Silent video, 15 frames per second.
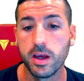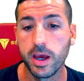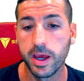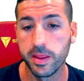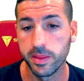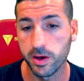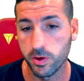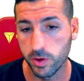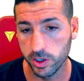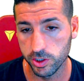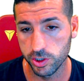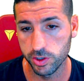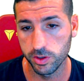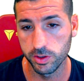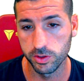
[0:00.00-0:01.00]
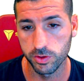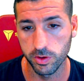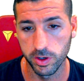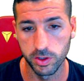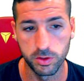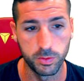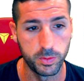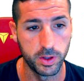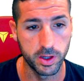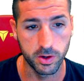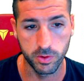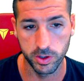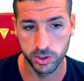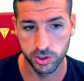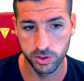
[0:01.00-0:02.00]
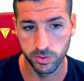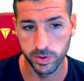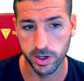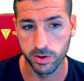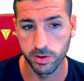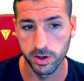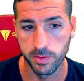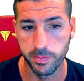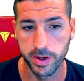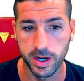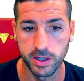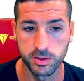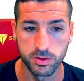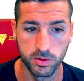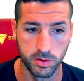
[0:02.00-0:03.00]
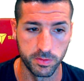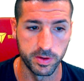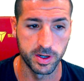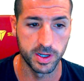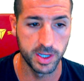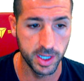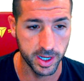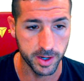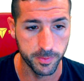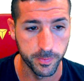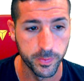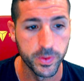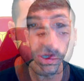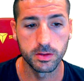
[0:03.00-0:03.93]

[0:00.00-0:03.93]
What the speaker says: And the question is going to be the question we are going to pass over here.